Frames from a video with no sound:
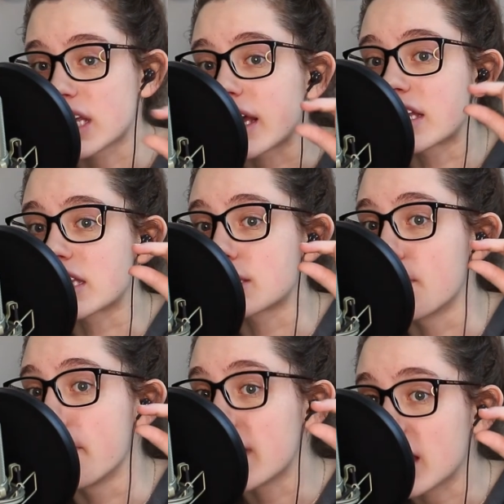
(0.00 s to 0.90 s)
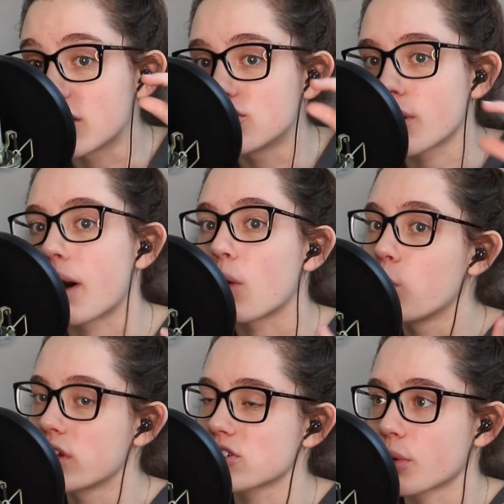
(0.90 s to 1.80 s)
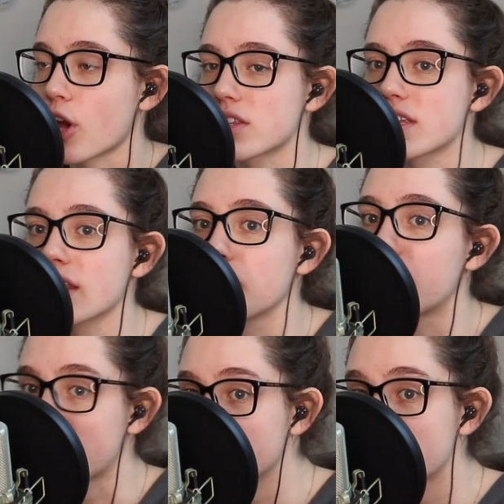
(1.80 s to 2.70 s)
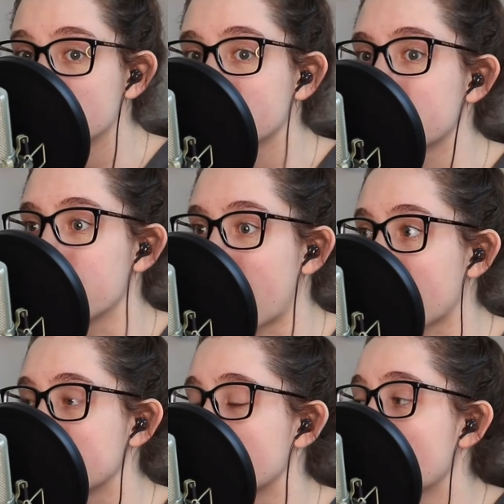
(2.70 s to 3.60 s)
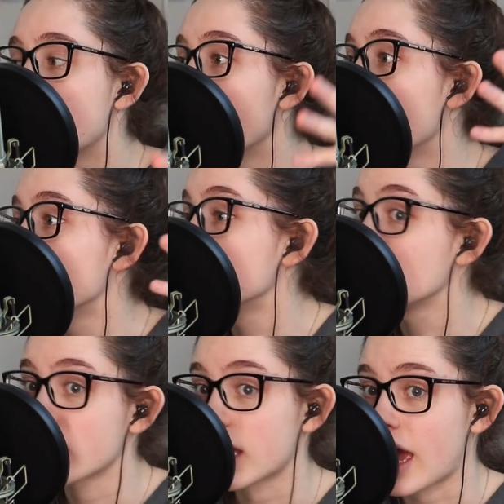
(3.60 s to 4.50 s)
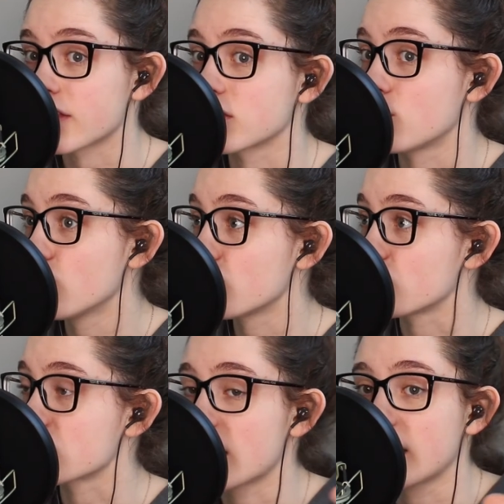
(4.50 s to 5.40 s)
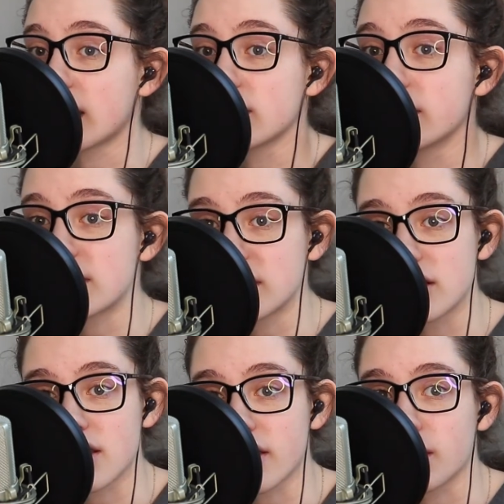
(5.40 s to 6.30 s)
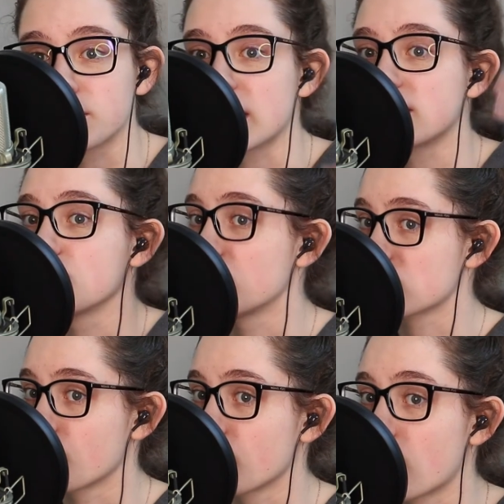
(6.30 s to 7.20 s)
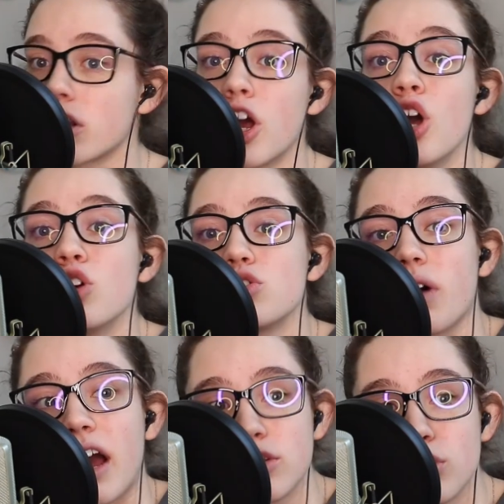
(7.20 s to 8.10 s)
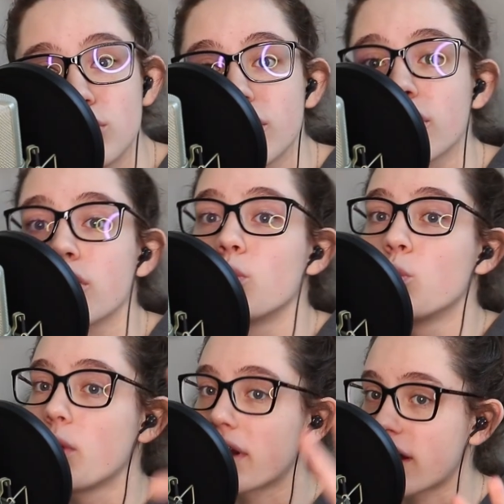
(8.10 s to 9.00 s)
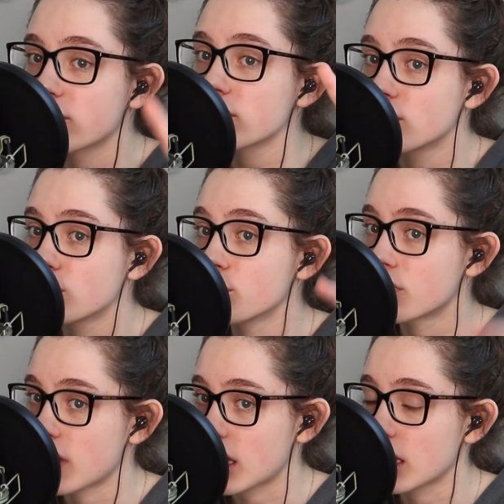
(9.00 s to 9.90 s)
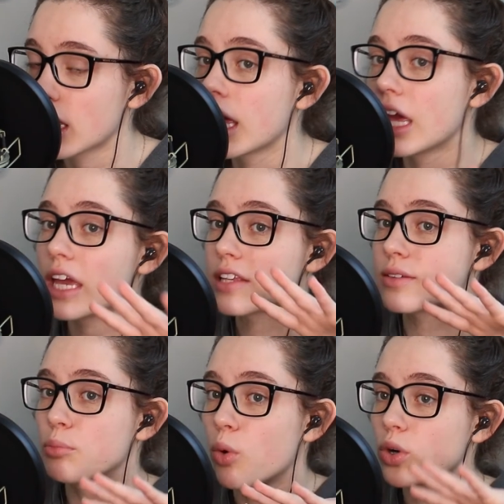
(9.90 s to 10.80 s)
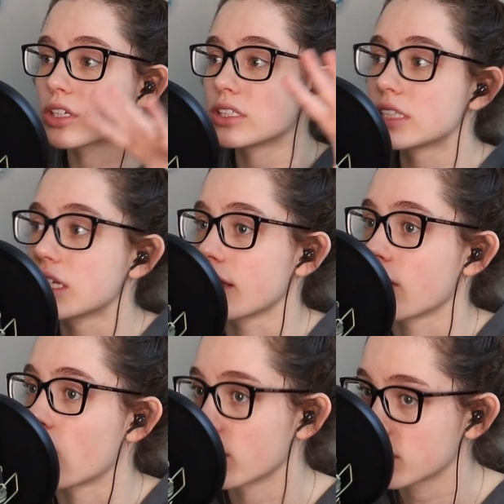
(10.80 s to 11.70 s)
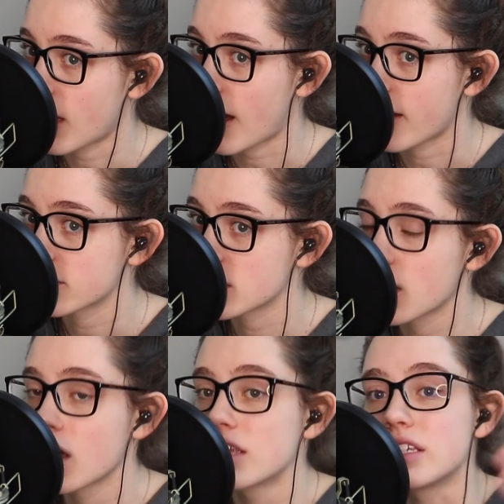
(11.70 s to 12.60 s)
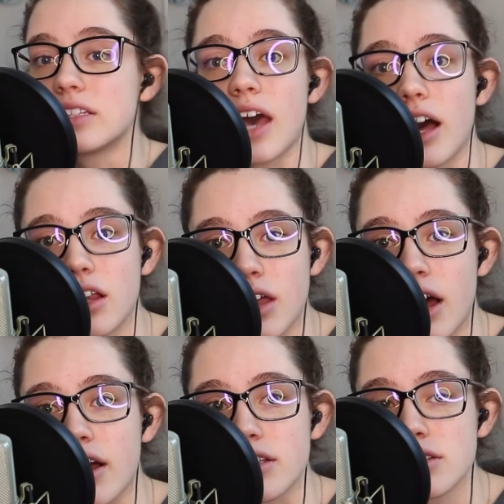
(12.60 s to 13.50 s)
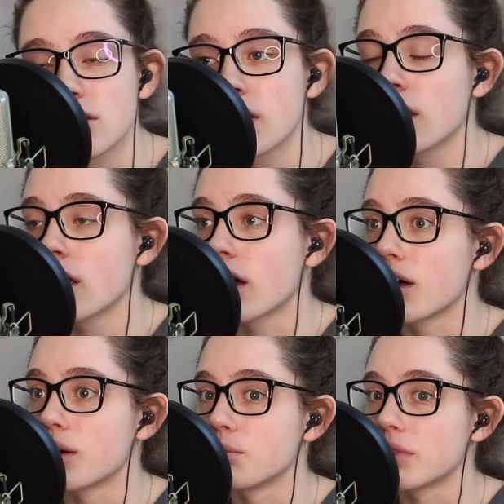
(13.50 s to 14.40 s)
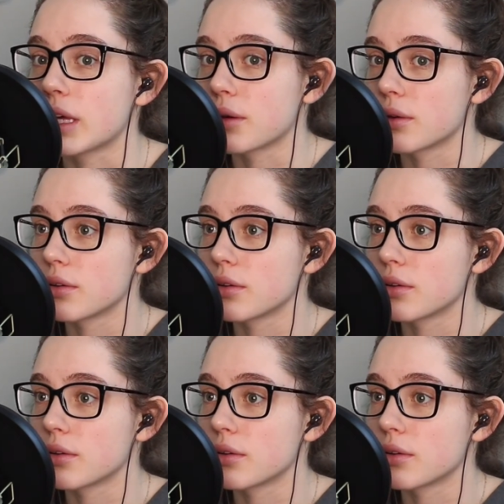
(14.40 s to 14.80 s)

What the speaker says: like a smidge, about what's going on. See, like, Becca doesn't really mind looking at the news and, like, listening to the updates and what's going on. So I told her, whatever you think is important to, like, our lives, to tell us, like,